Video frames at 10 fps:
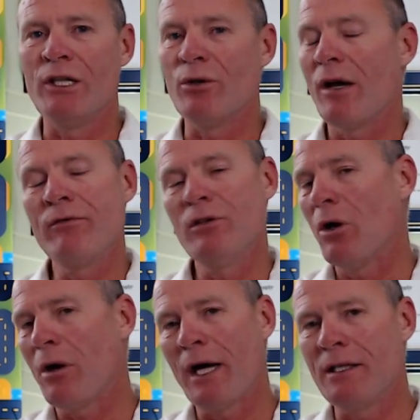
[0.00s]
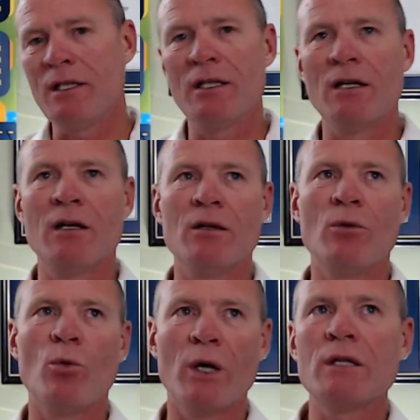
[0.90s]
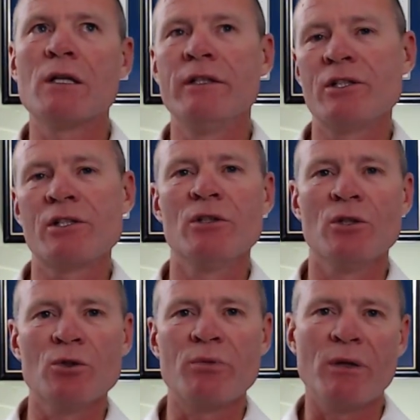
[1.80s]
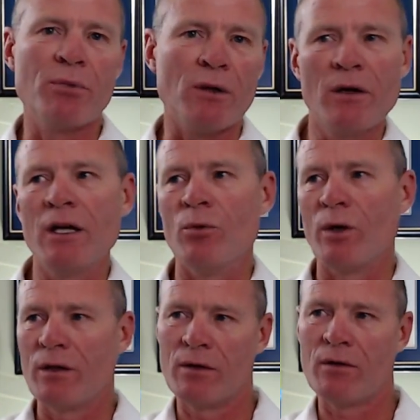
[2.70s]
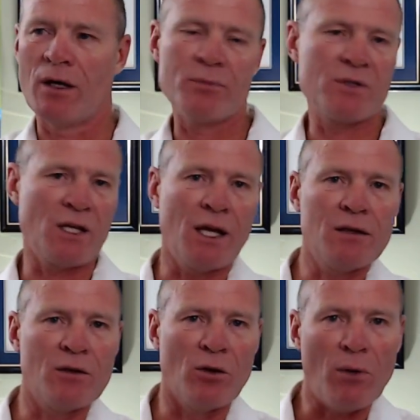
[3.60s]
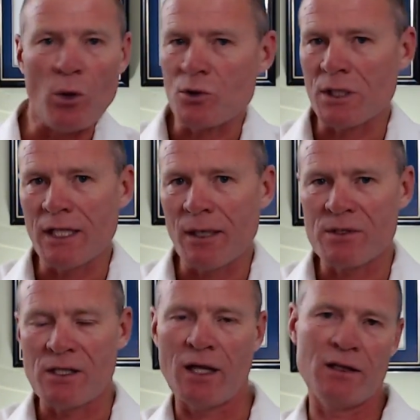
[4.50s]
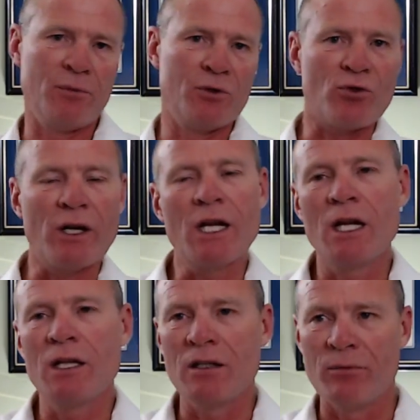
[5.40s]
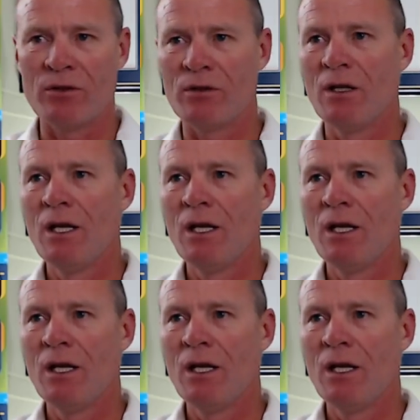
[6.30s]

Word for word: you have no idea what condition those people are in, whether they're upset, they're emotionally upset, they've been drinking, they've been